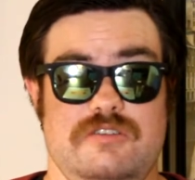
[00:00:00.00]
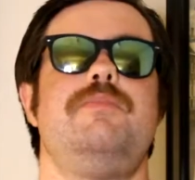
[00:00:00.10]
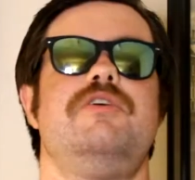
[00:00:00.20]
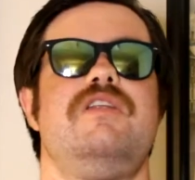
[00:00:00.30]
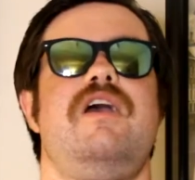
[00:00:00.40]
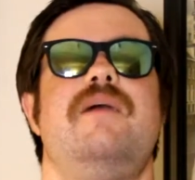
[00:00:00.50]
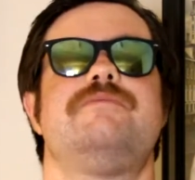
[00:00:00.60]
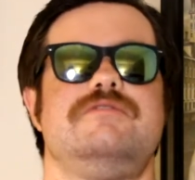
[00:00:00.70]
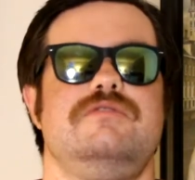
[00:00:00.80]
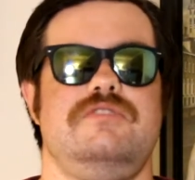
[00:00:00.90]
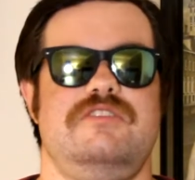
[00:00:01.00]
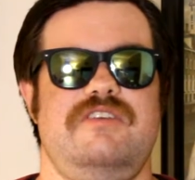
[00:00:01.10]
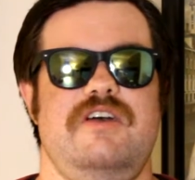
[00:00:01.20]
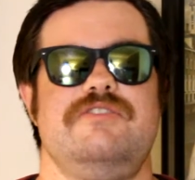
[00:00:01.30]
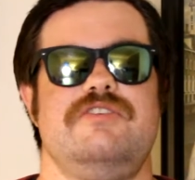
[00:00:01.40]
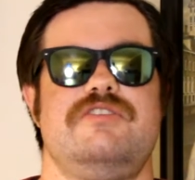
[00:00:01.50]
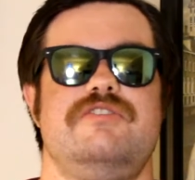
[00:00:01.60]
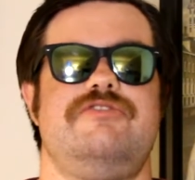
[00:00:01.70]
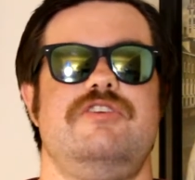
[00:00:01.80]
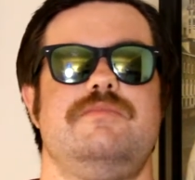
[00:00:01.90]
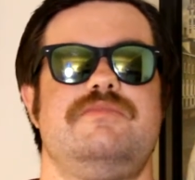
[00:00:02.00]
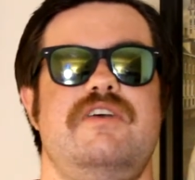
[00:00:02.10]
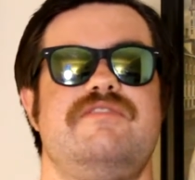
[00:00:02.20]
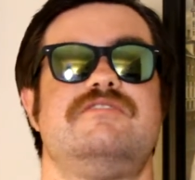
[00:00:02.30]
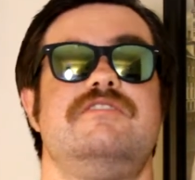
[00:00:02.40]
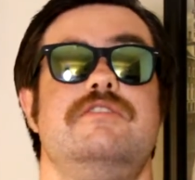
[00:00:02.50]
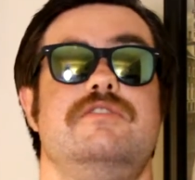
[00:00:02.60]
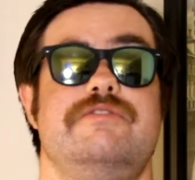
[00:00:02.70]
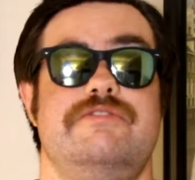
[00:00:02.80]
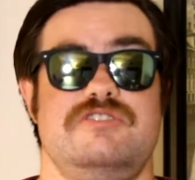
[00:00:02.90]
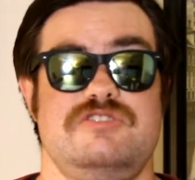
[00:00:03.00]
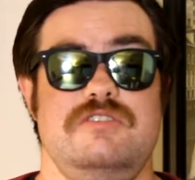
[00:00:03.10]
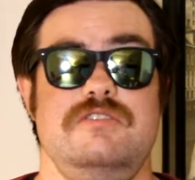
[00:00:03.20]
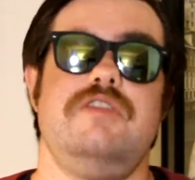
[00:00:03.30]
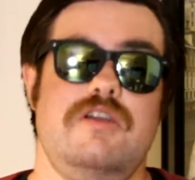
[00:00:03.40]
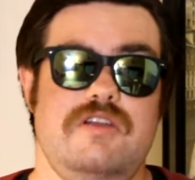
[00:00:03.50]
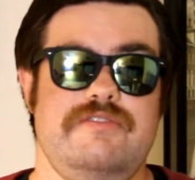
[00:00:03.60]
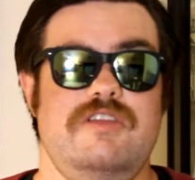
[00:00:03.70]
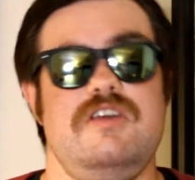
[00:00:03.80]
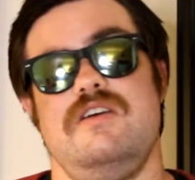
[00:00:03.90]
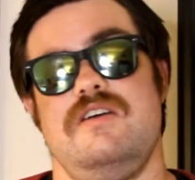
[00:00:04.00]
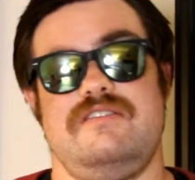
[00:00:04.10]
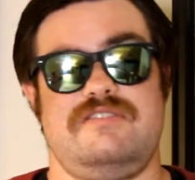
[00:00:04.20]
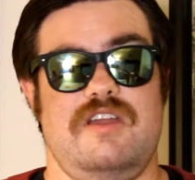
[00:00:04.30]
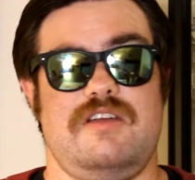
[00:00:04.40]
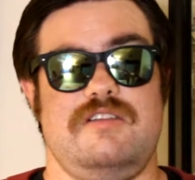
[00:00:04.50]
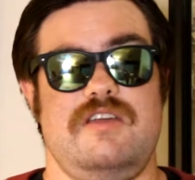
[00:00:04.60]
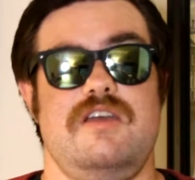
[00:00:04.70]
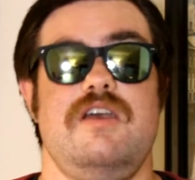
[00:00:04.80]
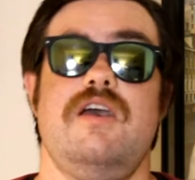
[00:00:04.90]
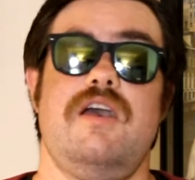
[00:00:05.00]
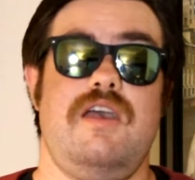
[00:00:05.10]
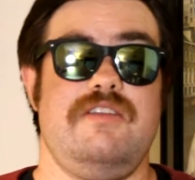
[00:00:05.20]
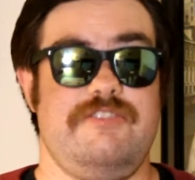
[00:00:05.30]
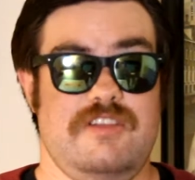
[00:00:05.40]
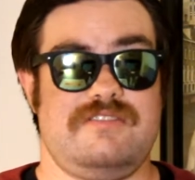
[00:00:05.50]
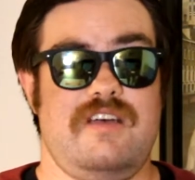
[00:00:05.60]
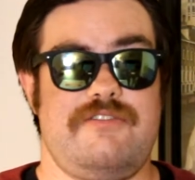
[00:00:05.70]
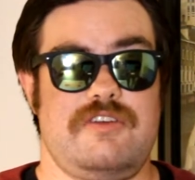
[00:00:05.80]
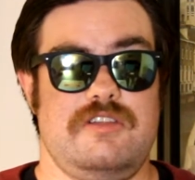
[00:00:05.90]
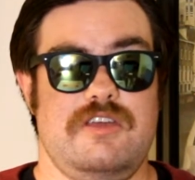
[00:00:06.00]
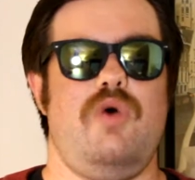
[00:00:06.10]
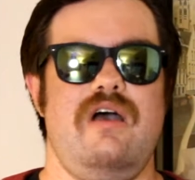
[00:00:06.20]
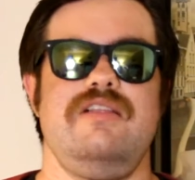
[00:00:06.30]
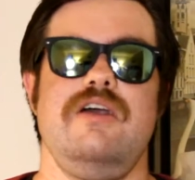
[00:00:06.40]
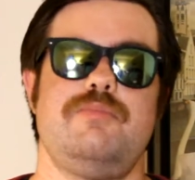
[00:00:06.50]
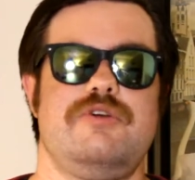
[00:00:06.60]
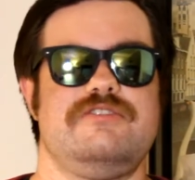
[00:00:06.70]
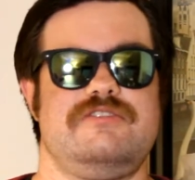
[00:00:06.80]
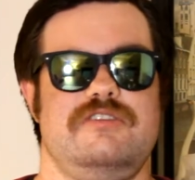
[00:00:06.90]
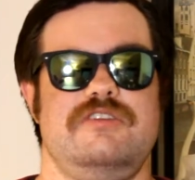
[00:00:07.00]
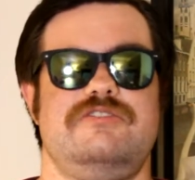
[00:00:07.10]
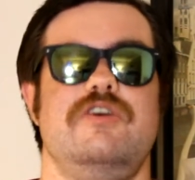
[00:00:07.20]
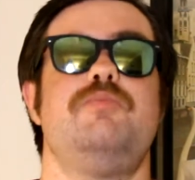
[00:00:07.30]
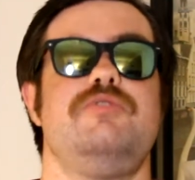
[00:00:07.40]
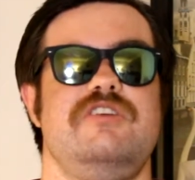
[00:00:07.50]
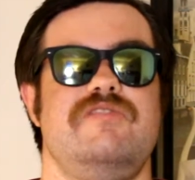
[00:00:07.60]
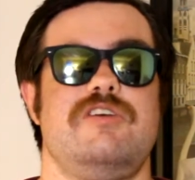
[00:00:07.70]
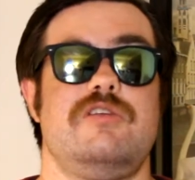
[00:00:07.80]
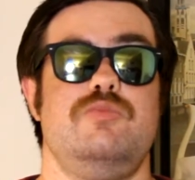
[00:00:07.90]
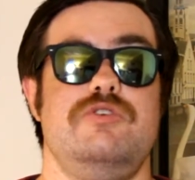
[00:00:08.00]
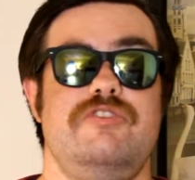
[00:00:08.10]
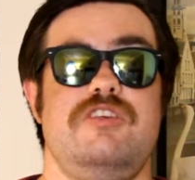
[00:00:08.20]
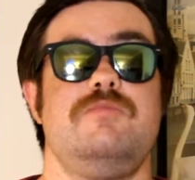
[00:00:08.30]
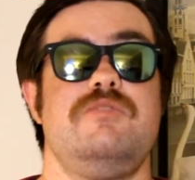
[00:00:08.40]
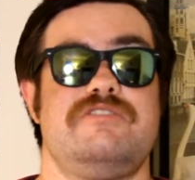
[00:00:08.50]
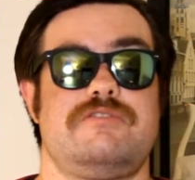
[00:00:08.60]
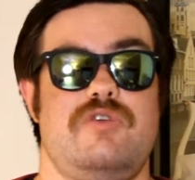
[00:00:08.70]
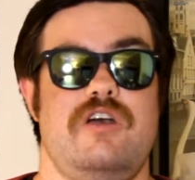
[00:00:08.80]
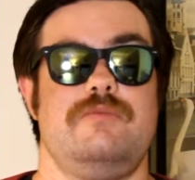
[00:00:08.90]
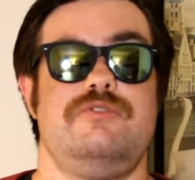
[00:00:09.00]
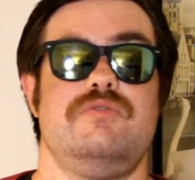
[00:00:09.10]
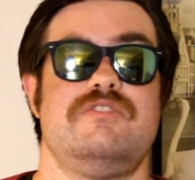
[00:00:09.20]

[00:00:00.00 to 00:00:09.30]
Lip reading: People can absolutely tell that their films have a singular vision, narratively, aesthetically, and philosophically. While I personally don't believe that a movie can be ascribed to a